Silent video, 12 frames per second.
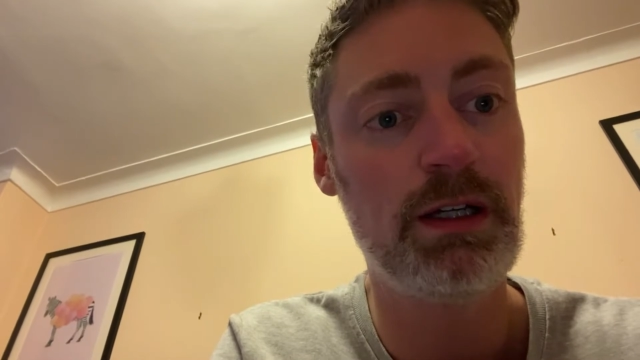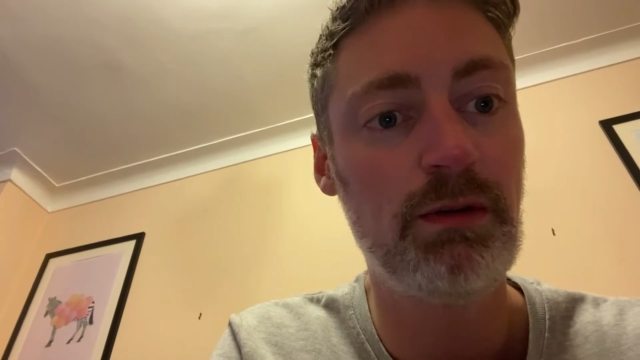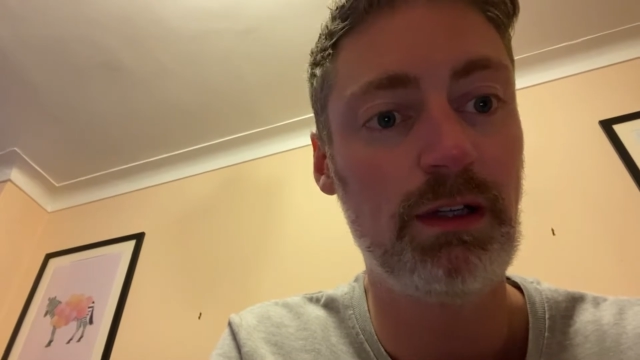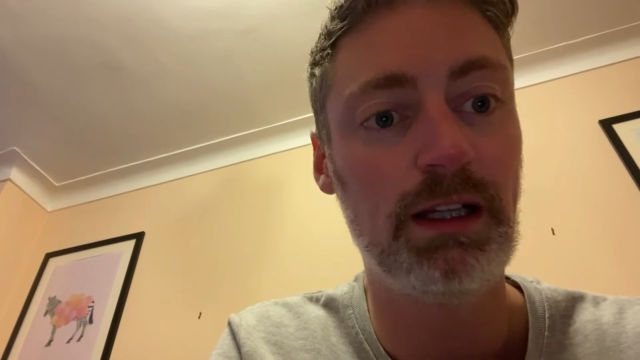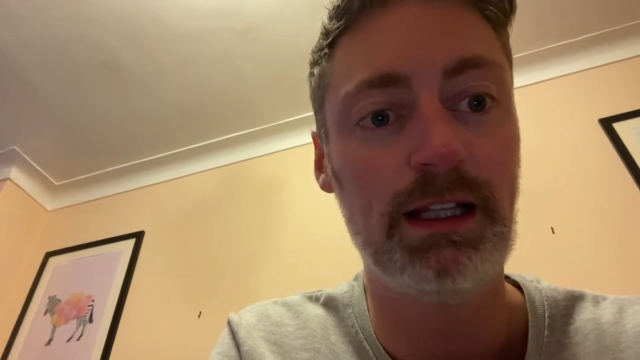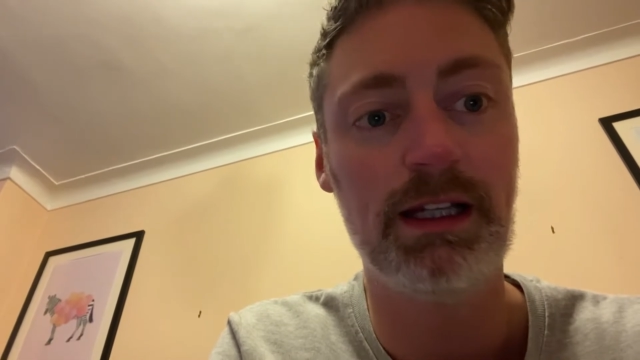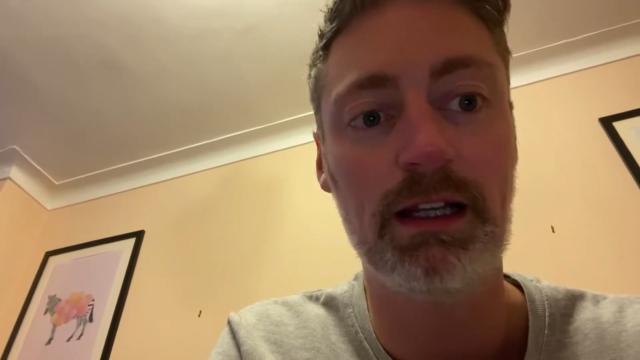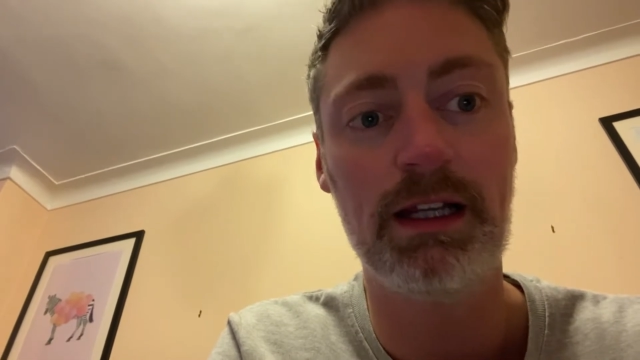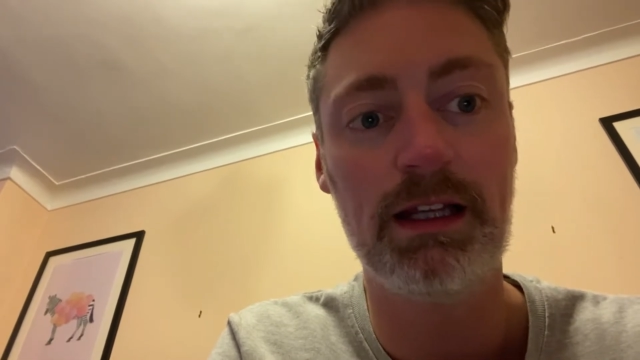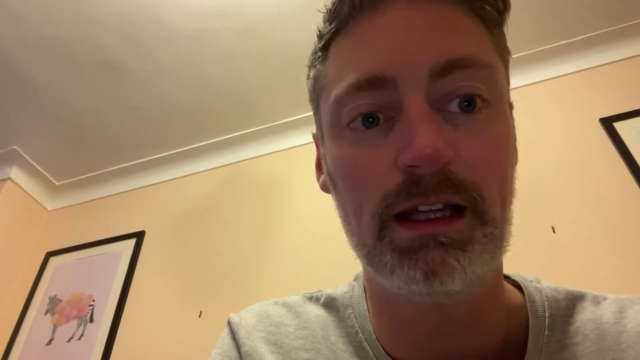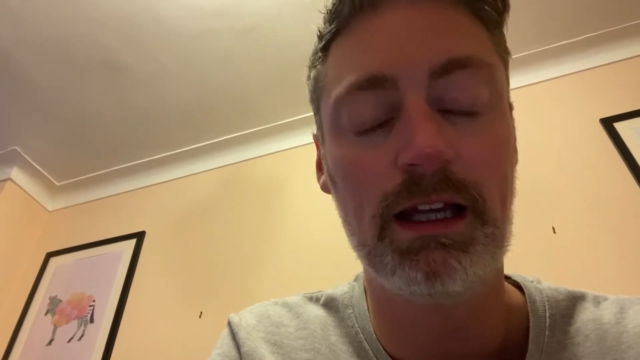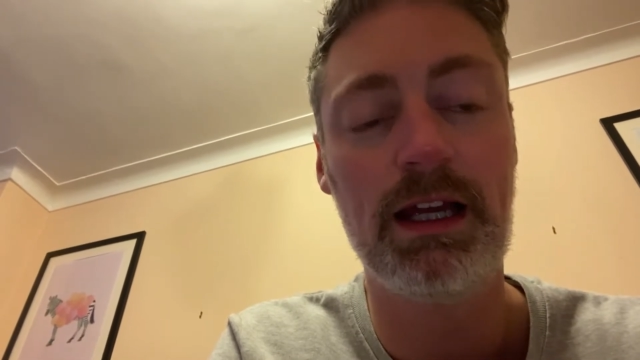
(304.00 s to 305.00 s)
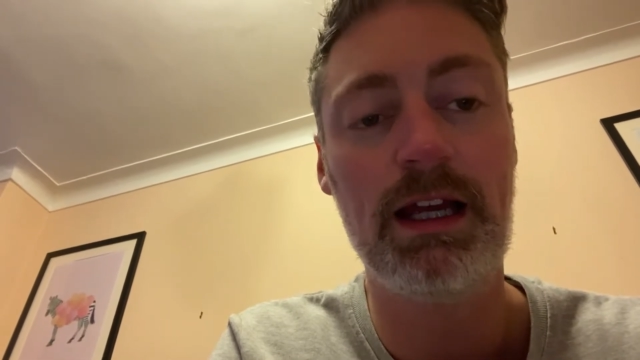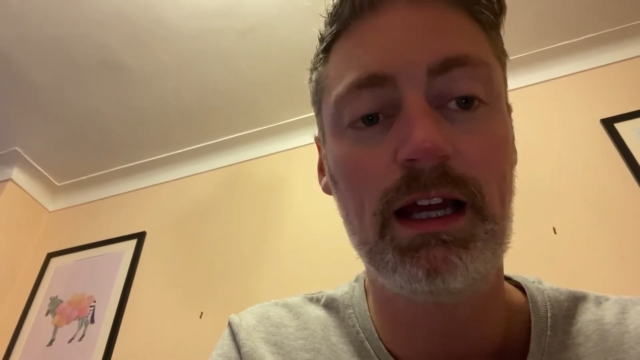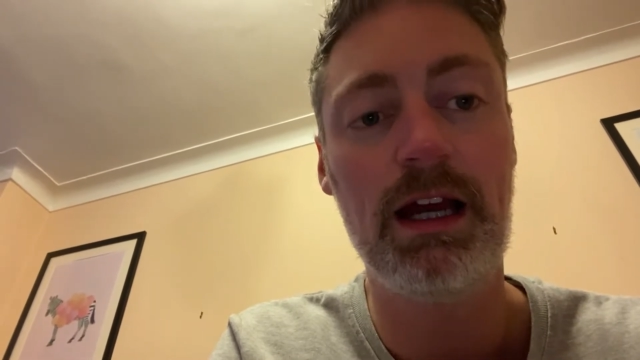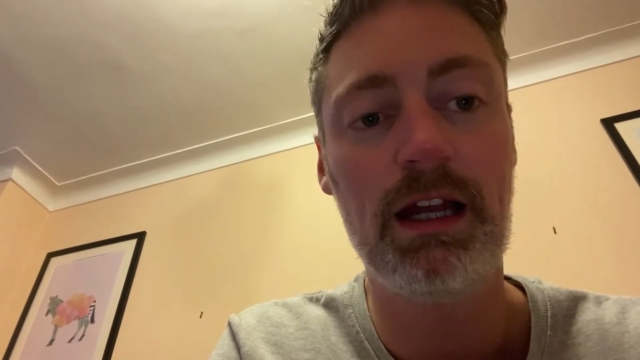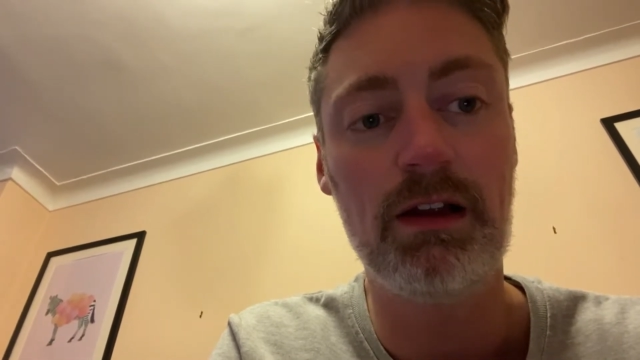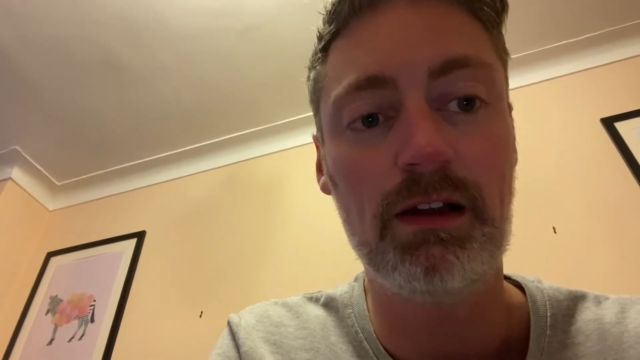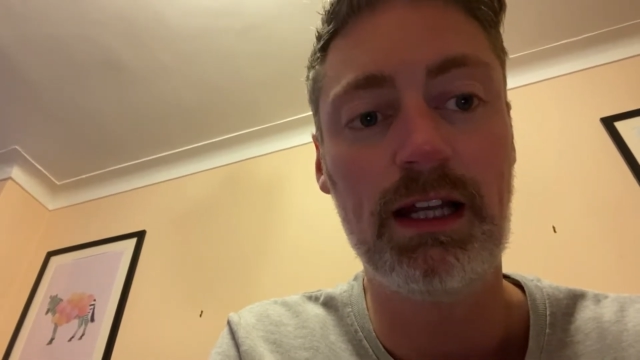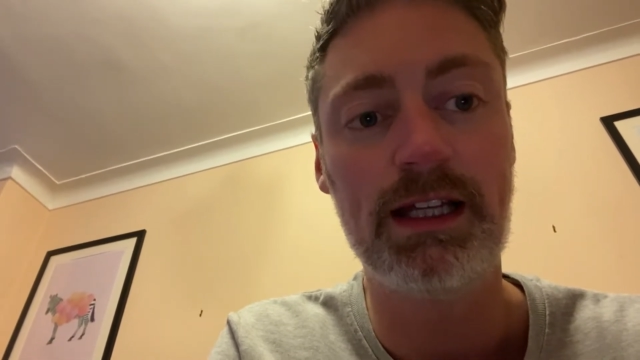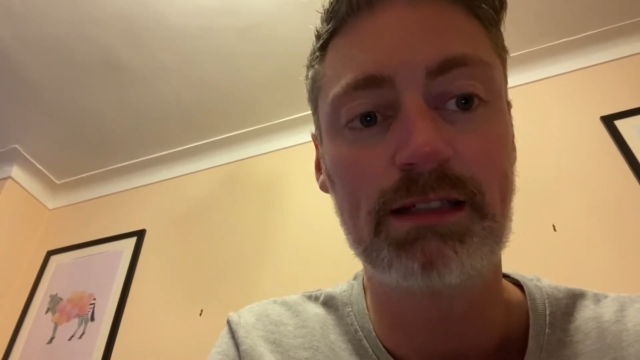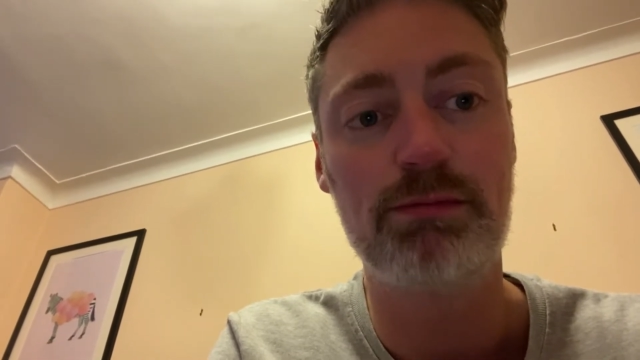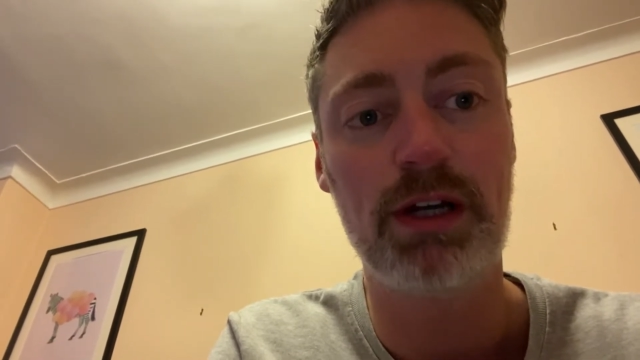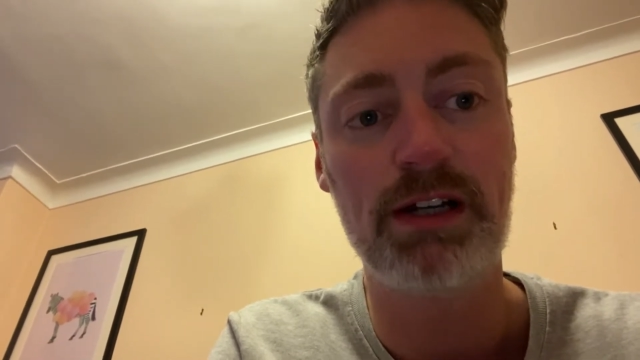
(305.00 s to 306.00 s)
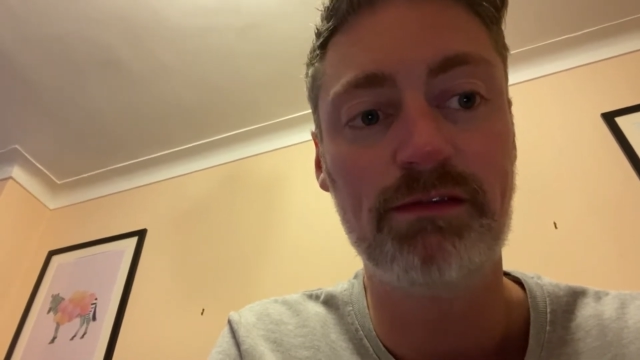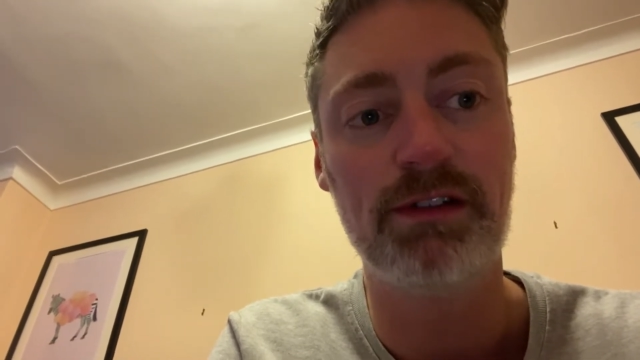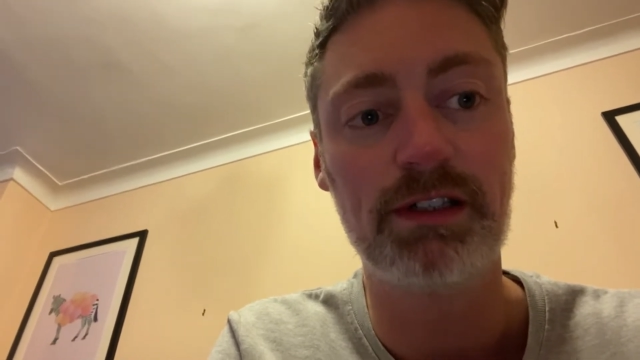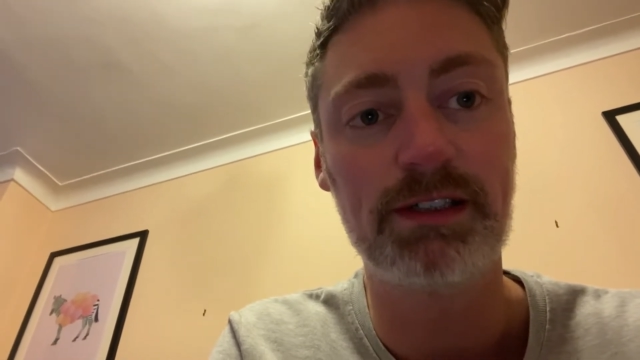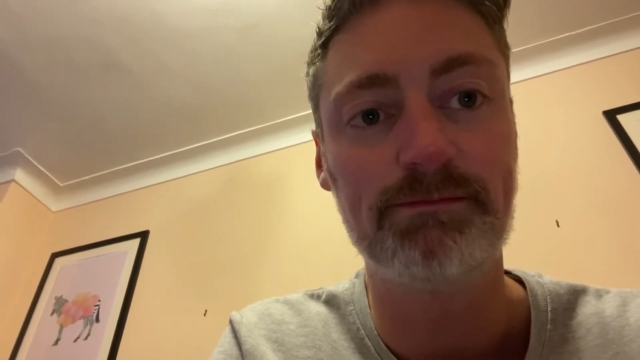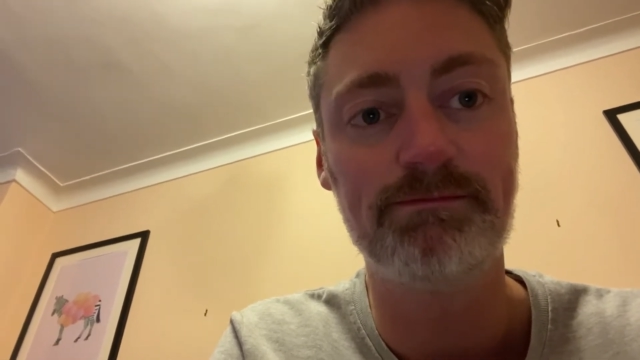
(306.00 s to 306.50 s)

with a lot less brain fog.